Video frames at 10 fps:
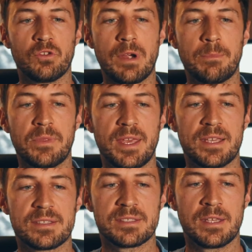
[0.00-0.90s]
grab
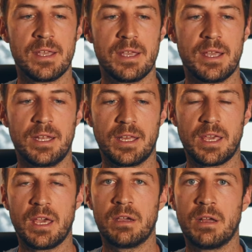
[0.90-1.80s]
this and I
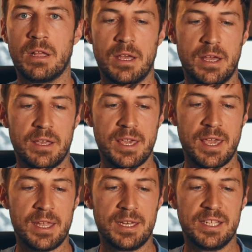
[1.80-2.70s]
go,
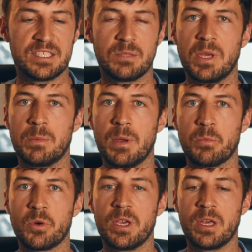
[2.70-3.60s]
okay, it needs to be a bit
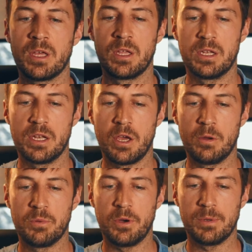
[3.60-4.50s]
brighter,
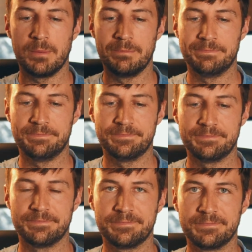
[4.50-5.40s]
no problem.
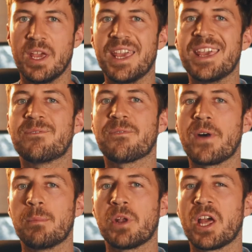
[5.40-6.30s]
If I'm